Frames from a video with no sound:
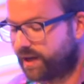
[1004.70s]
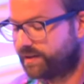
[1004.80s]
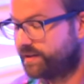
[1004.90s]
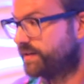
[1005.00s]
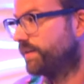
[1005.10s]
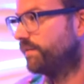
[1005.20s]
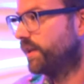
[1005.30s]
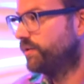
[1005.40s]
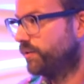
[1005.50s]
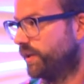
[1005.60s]
by the system
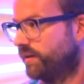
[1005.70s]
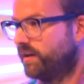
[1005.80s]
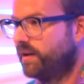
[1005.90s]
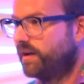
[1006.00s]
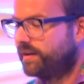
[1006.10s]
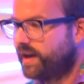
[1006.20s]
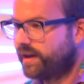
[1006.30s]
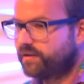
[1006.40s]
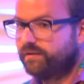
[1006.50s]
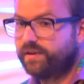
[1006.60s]
when doing the
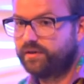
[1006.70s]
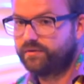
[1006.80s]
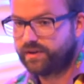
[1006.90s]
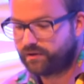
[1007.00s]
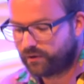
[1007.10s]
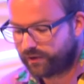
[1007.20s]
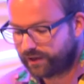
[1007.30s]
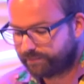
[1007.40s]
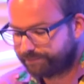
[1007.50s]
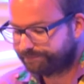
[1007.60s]
actual video
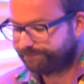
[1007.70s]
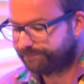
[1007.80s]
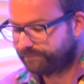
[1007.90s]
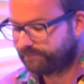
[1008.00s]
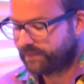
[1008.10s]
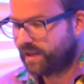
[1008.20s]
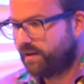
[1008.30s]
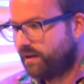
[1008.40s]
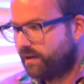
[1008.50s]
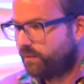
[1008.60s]
decoding,
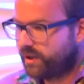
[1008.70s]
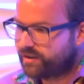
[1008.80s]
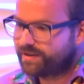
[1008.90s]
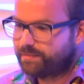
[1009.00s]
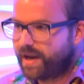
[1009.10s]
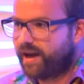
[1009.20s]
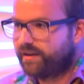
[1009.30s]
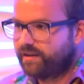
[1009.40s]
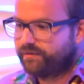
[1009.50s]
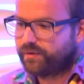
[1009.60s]
which is bad
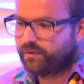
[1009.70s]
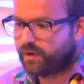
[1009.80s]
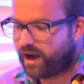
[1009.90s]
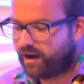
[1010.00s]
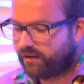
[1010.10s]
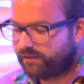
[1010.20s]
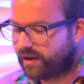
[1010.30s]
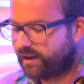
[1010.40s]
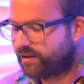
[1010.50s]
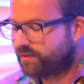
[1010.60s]
if you have
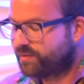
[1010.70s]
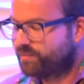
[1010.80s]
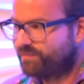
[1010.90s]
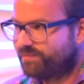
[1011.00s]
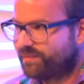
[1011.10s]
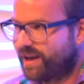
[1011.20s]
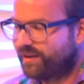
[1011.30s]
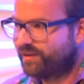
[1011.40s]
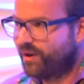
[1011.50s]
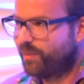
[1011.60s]
like,
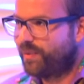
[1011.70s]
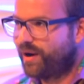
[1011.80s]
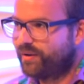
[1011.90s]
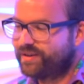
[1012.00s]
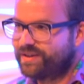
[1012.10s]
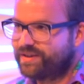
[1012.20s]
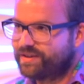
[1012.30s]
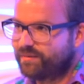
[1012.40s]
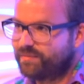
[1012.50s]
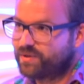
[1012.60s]
like low powered
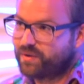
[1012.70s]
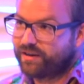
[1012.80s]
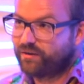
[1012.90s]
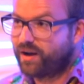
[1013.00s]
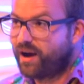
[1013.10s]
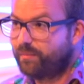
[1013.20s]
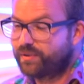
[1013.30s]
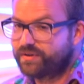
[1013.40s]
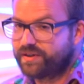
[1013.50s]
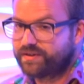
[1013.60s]
systems running on ARM
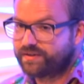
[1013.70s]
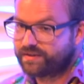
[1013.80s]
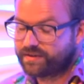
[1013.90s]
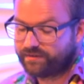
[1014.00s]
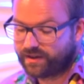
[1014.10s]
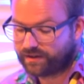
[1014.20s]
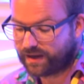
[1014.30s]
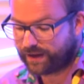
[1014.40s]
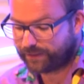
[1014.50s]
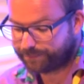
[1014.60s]
processors or something like that.